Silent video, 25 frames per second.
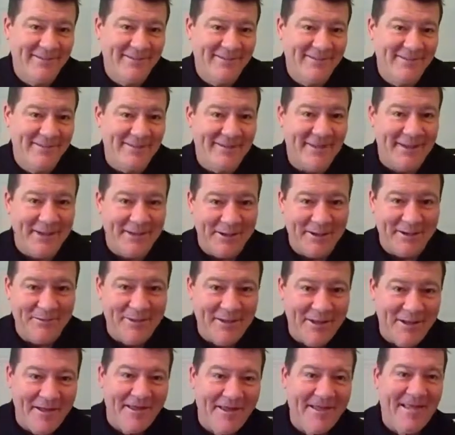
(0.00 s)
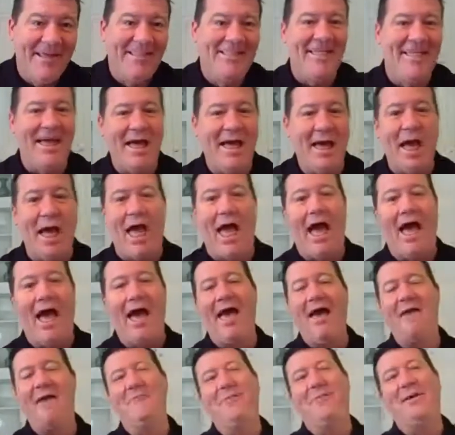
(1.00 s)
you know? That, uh,
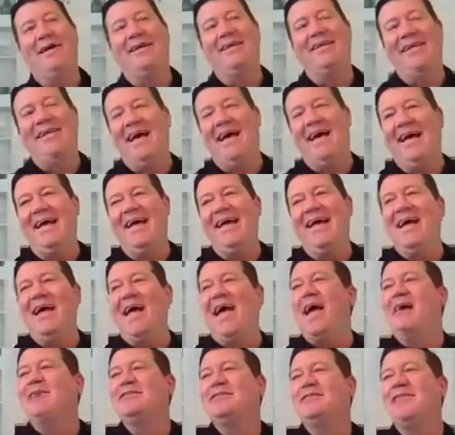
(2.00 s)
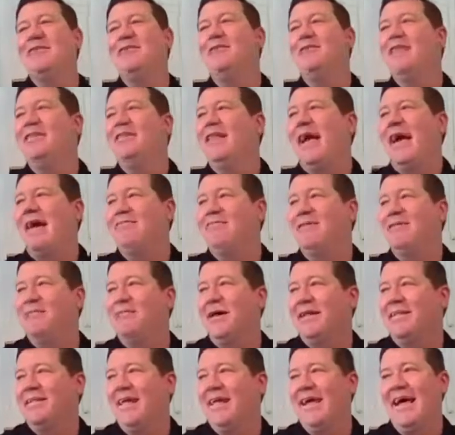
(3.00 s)
and, but yeah, and so we laughed
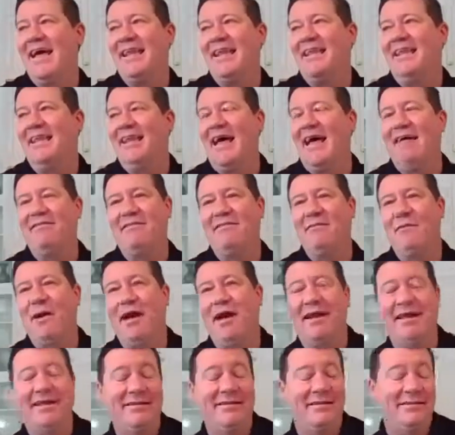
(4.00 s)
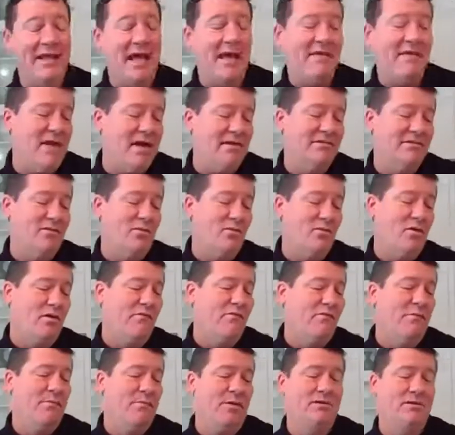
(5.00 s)
about that and laughed about it. And Dave has a
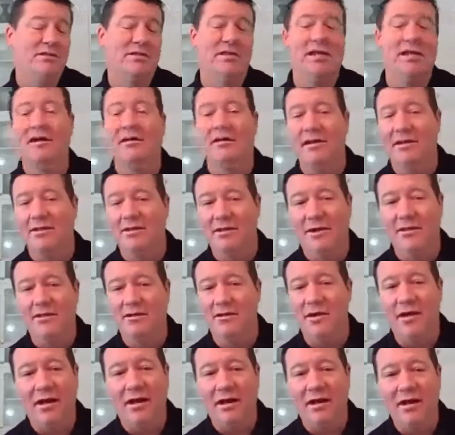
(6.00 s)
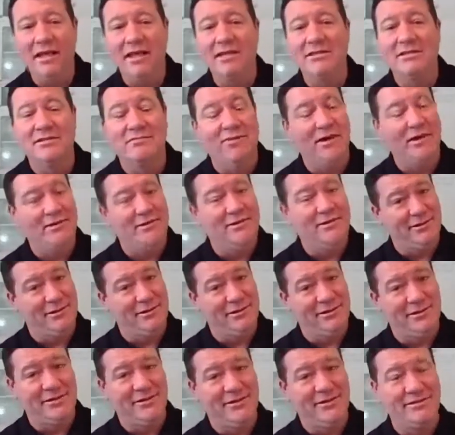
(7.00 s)
wonderful personality, though. Uh, he's very
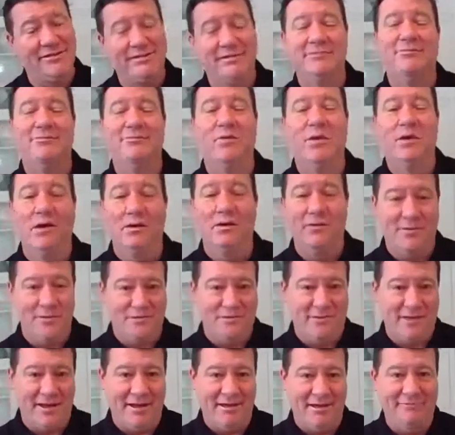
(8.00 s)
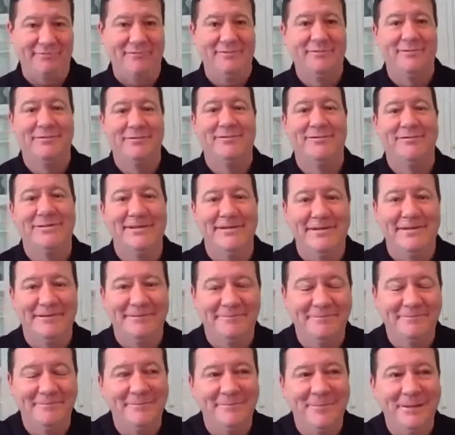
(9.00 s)
serious. We all know that.
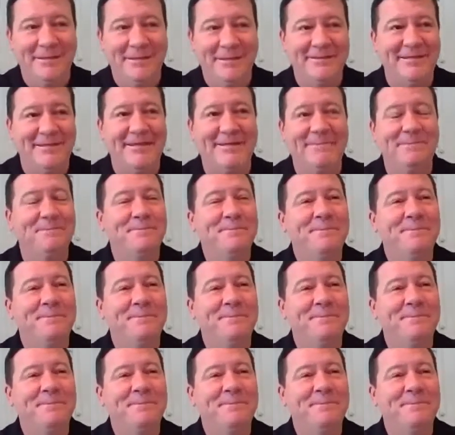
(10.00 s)
So, but uh,